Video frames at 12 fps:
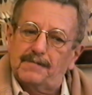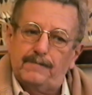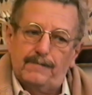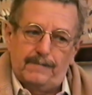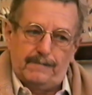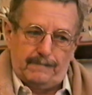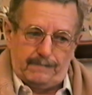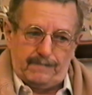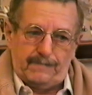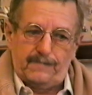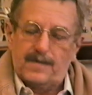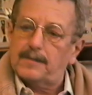the
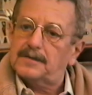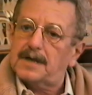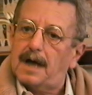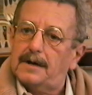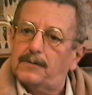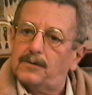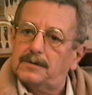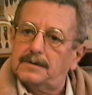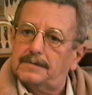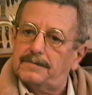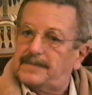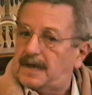famous Hollywood
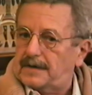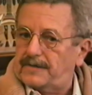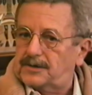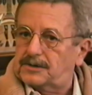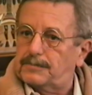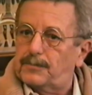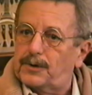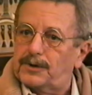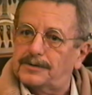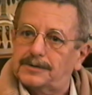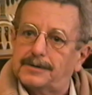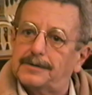television
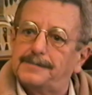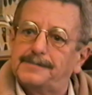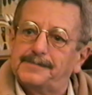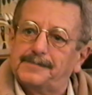producer.